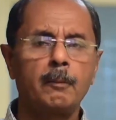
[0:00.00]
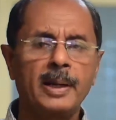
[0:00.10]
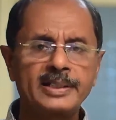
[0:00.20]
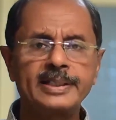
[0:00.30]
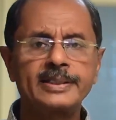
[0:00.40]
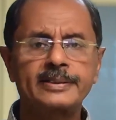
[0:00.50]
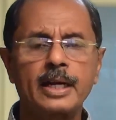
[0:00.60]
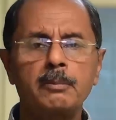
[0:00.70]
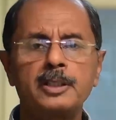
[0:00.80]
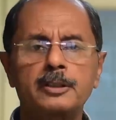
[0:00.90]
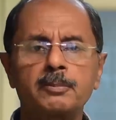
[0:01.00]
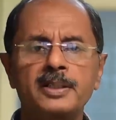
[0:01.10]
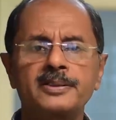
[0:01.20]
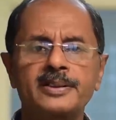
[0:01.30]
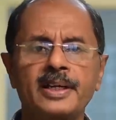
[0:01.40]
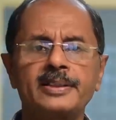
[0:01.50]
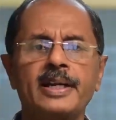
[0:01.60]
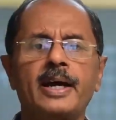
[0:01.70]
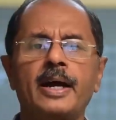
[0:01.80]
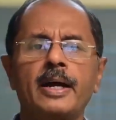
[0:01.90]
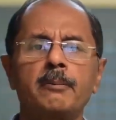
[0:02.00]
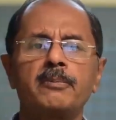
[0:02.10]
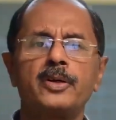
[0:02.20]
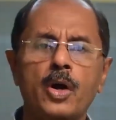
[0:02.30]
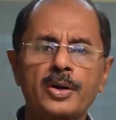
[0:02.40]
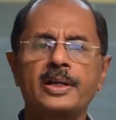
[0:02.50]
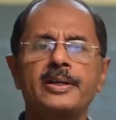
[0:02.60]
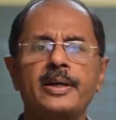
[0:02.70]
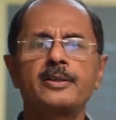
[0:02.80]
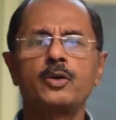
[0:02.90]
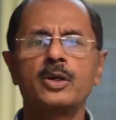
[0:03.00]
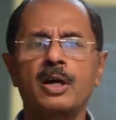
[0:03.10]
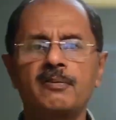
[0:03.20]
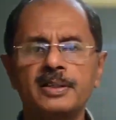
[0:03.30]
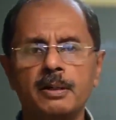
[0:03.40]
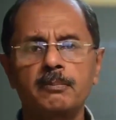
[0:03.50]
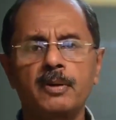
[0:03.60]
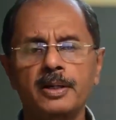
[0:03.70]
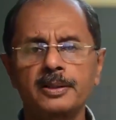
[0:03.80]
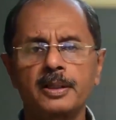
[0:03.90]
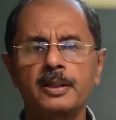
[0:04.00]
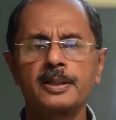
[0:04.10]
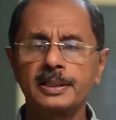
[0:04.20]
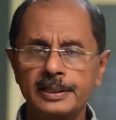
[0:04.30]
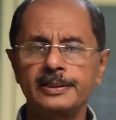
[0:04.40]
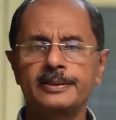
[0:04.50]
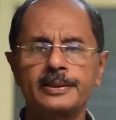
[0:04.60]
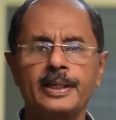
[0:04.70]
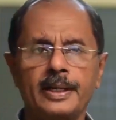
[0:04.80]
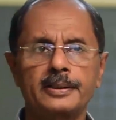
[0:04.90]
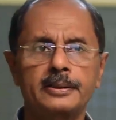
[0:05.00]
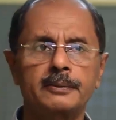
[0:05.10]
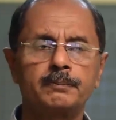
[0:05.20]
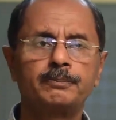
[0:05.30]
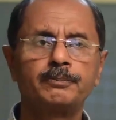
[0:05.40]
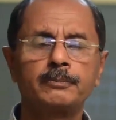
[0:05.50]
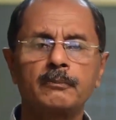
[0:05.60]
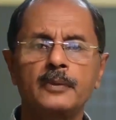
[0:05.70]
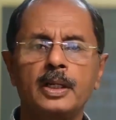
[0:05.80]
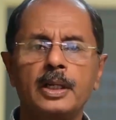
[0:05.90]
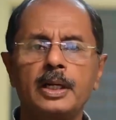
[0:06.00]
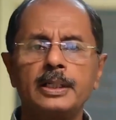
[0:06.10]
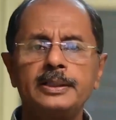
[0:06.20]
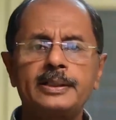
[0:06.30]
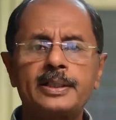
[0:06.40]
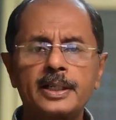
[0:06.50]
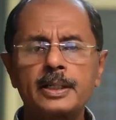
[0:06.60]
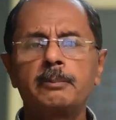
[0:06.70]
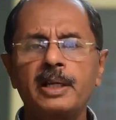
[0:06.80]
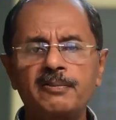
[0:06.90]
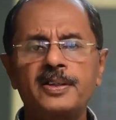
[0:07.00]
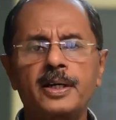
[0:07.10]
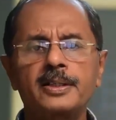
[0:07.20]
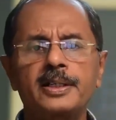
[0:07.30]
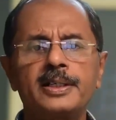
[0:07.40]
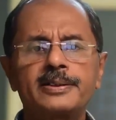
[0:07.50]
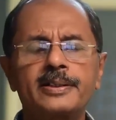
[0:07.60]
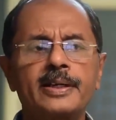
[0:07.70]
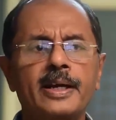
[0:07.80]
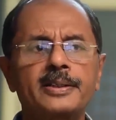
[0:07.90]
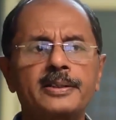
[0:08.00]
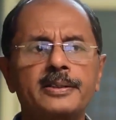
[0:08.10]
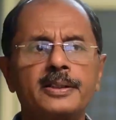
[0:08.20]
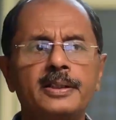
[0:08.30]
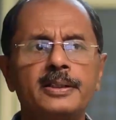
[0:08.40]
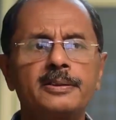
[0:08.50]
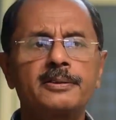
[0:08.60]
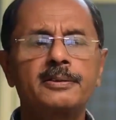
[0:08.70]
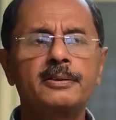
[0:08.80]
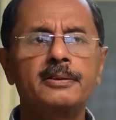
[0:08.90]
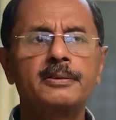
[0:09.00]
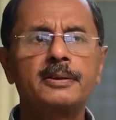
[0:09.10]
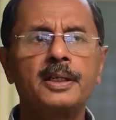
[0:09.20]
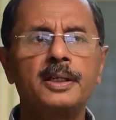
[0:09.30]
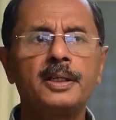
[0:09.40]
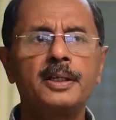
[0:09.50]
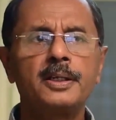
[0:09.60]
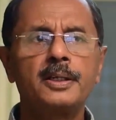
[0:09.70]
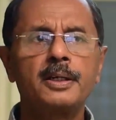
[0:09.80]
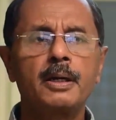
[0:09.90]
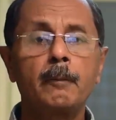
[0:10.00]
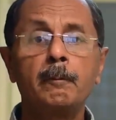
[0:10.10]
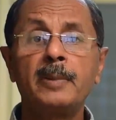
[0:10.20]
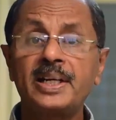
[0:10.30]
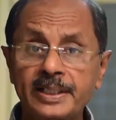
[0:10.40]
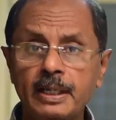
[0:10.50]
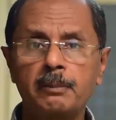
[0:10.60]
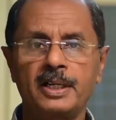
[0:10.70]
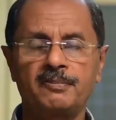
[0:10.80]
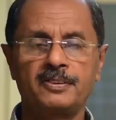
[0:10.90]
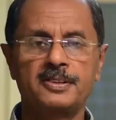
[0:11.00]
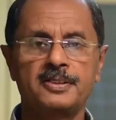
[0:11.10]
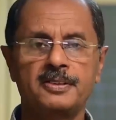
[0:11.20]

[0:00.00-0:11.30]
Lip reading: make the establishment say that I am not entitled to cover them under the ESI Act. The third benefit under the ESI Act is the medical benefit.